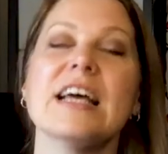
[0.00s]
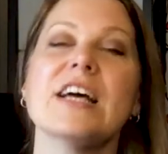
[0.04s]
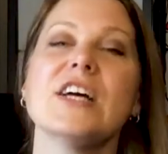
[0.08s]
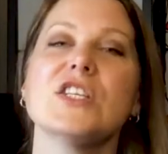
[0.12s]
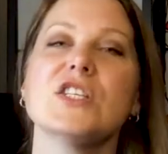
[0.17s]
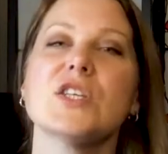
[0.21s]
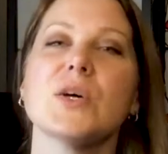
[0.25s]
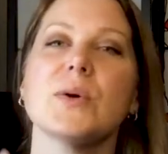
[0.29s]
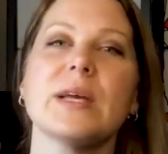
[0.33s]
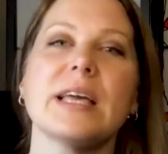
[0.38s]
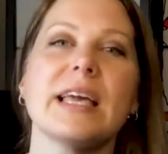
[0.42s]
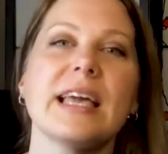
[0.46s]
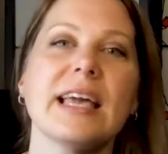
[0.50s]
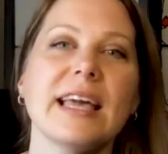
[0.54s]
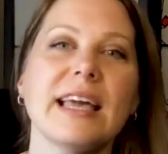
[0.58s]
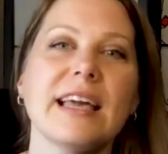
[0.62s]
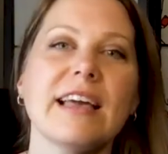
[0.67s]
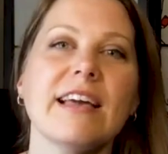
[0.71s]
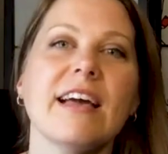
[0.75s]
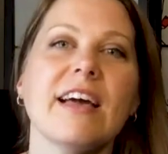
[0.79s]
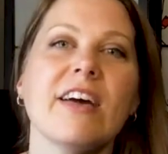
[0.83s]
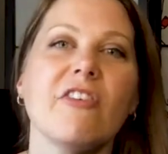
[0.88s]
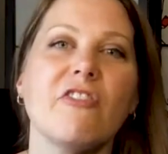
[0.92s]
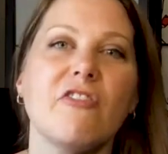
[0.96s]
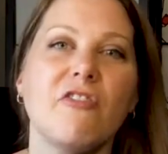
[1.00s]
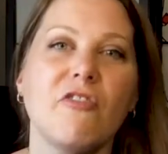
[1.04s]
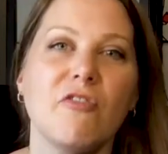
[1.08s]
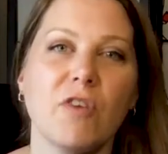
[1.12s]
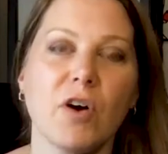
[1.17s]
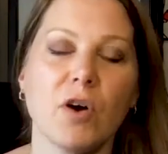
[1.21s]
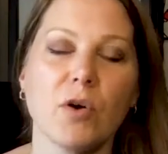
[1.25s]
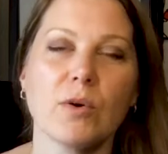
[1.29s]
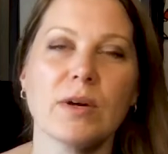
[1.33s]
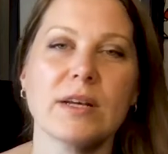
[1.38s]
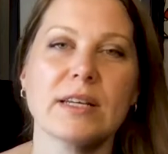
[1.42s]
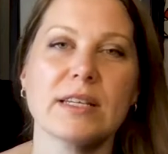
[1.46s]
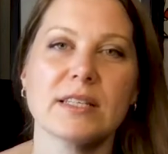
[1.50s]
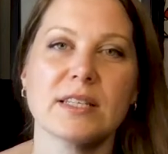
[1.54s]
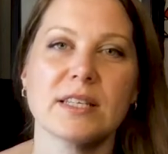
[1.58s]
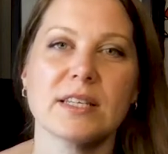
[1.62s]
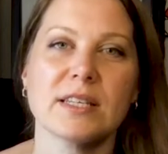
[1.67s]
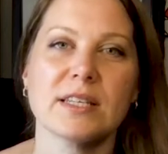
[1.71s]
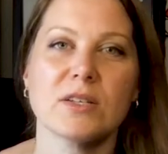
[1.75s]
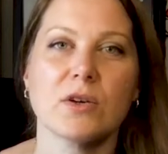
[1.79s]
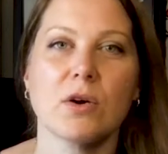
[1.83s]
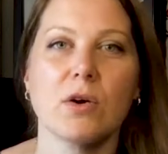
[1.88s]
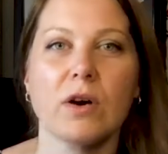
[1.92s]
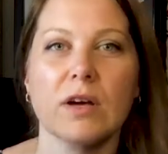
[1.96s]
So he
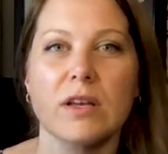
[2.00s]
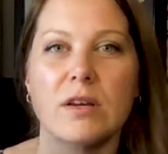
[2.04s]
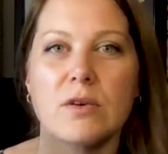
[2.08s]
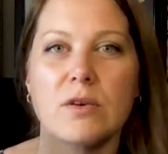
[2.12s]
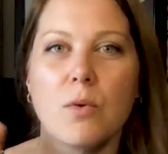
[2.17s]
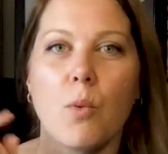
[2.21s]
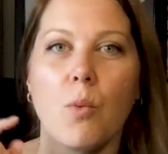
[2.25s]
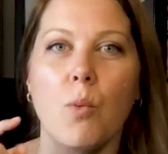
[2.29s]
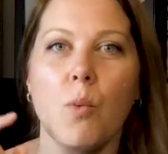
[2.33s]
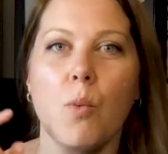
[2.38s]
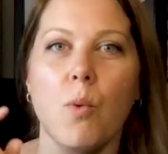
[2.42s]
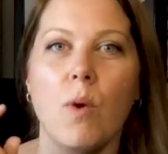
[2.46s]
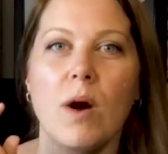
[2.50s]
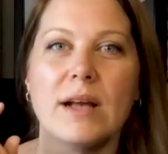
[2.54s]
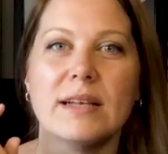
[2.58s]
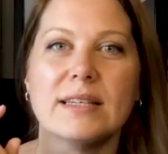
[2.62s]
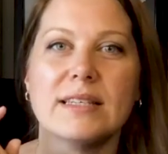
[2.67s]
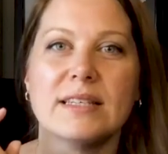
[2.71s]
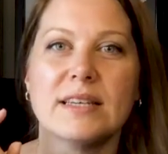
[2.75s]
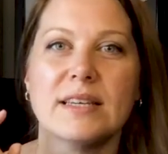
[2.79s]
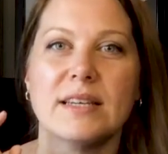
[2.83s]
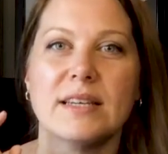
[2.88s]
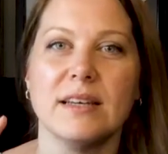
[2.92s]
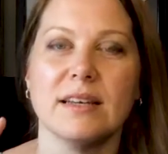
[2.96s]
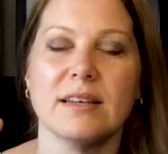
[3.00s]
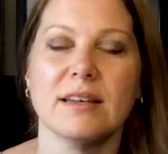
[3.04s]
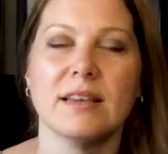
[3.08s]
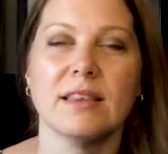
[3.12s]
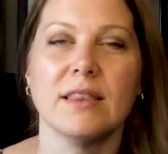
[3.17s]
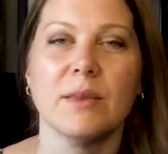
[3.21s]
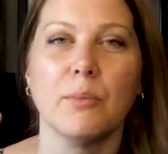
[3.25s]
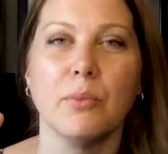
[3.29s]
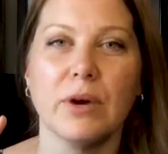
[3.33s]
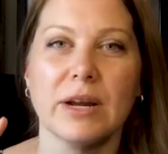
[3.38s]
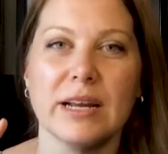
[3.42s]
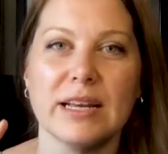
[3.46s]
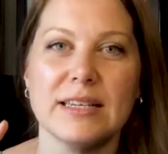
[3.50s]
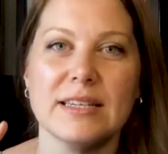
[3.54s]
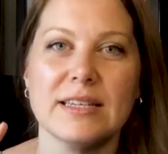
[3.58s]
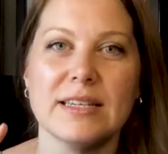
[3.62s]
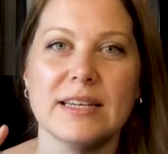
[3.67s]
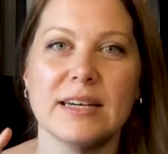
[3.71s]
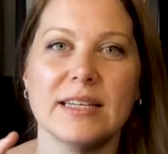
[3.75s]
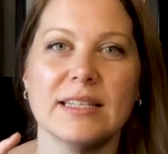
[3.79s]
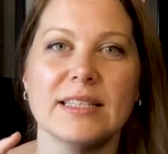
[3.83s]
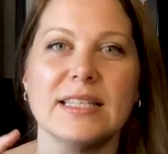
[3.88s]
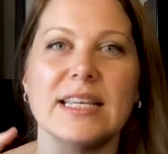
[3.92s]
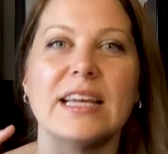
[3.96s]
focuses on what the brain
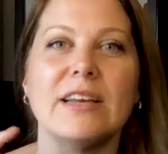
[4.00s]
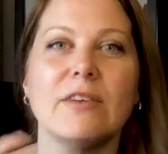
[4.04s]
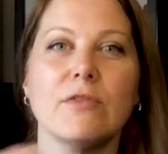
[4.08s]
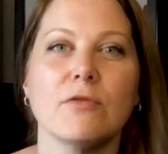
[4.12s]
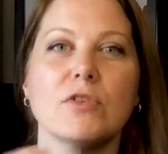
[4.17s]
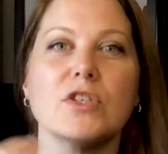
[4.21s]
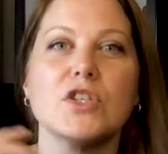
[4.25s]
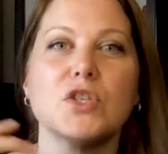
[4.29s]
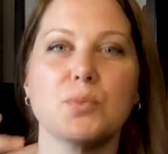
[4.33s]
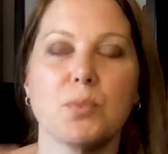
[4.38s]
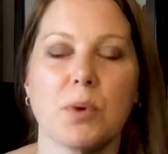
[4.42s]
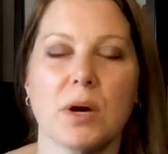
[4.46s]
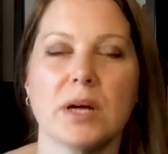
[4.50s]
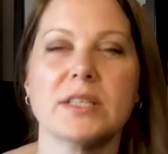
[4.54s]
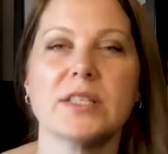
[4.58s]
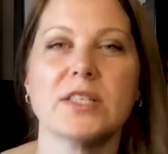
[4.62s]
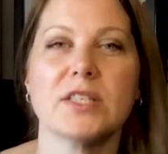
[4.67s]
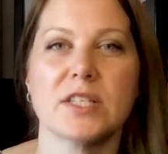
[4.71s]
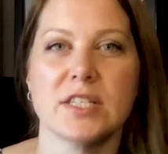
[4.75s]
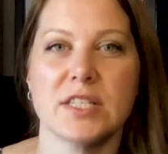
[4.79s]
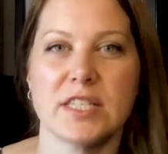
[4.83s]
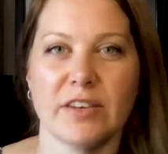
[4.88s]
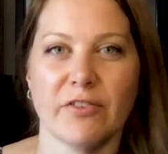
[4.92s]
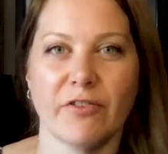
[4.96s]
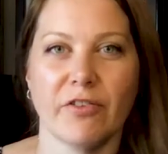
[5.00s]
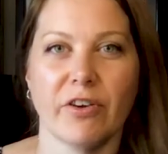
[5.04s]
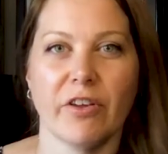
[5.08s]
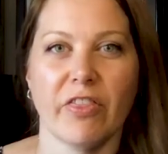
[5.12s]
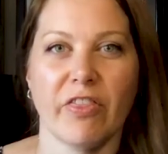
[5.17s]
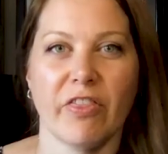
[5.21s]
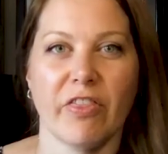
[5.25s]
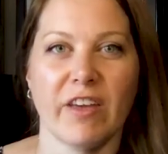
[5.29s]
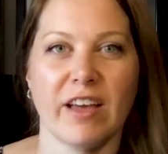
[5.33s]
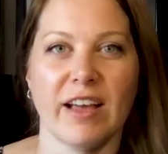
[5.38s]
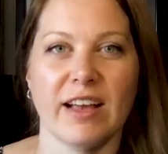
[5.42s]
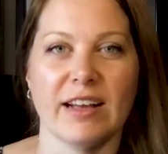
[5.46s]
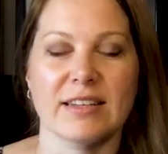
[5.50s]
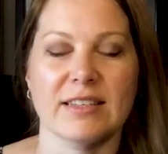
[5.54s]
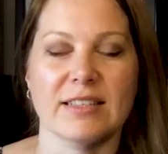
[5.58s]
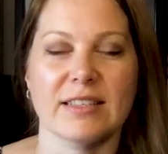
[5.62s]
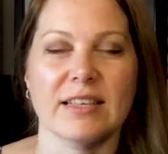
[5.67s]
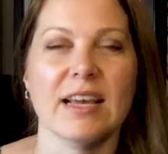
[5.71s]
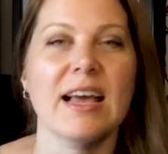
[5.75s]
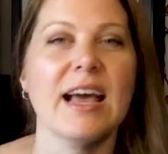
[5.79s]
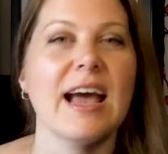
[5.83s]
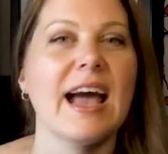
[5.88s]
does in response to different things.